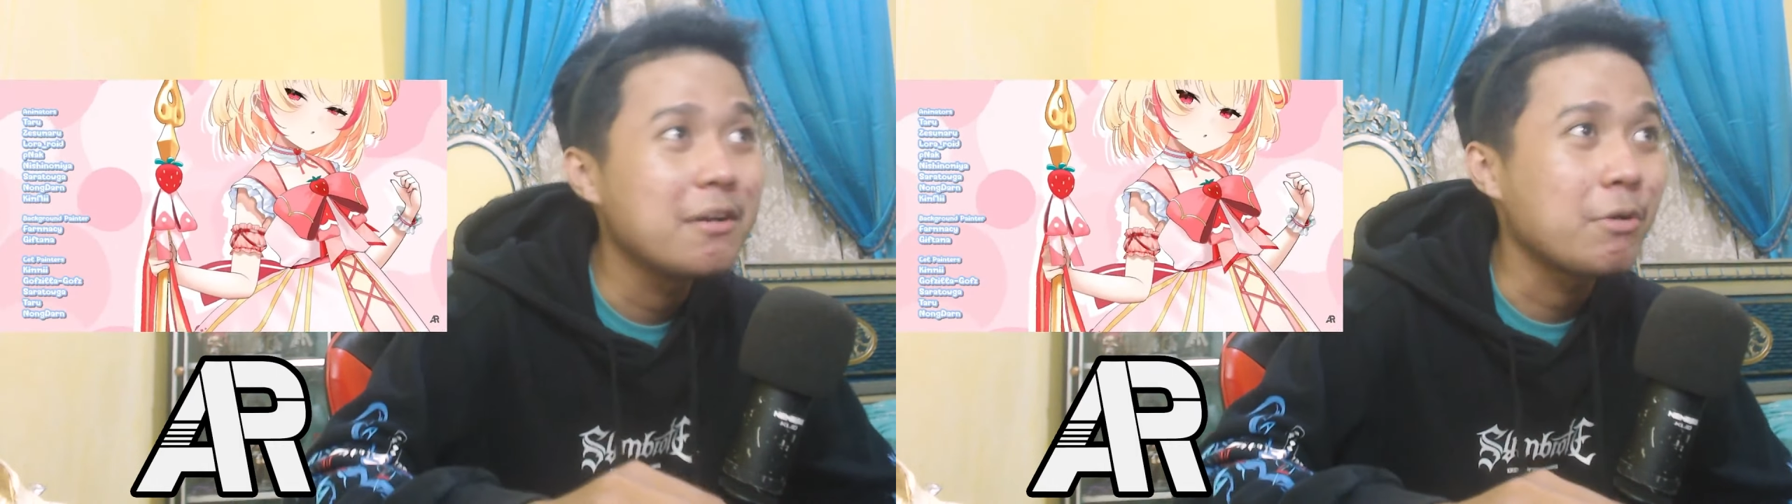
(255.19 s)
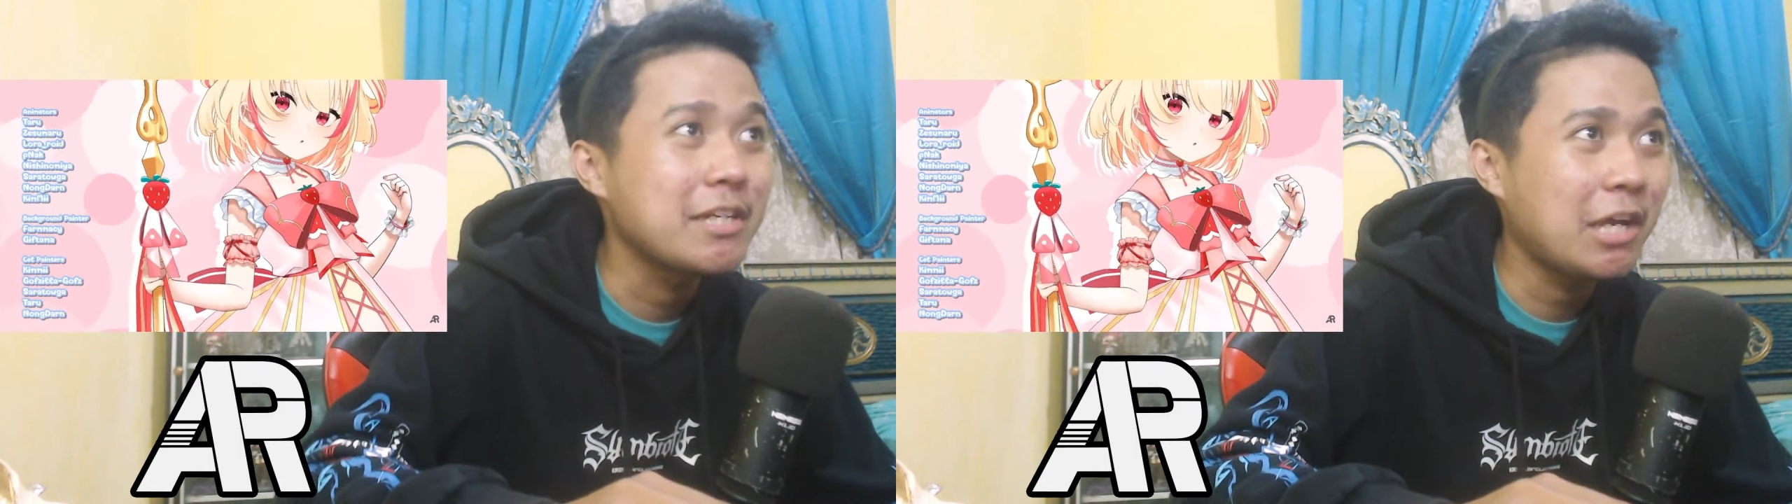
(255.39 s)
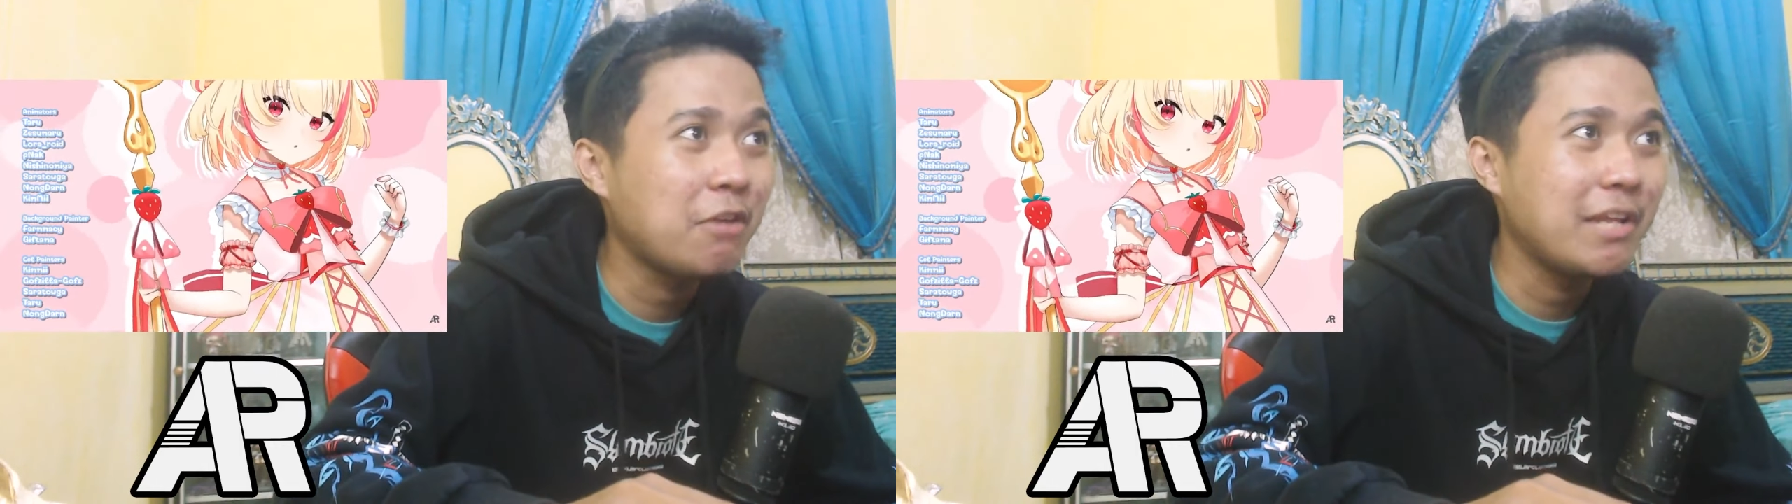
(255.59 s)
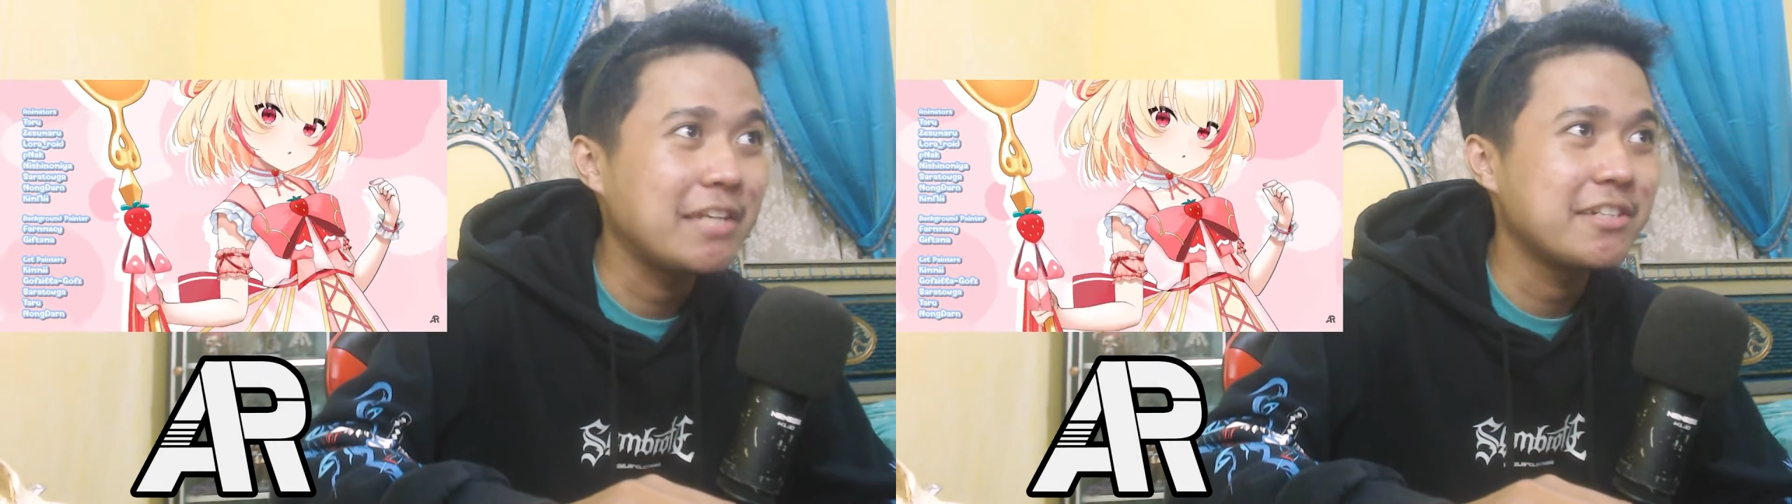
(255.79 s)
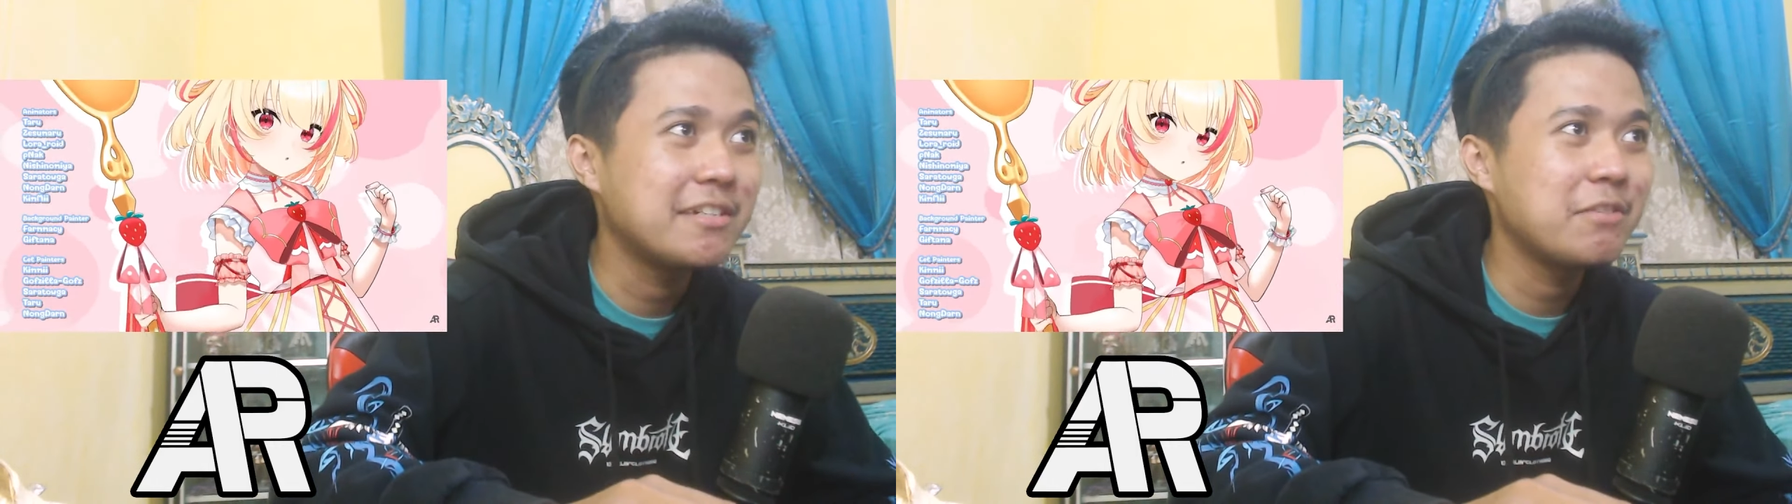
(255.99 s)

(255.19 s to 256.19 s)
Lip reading: what kind of like genre for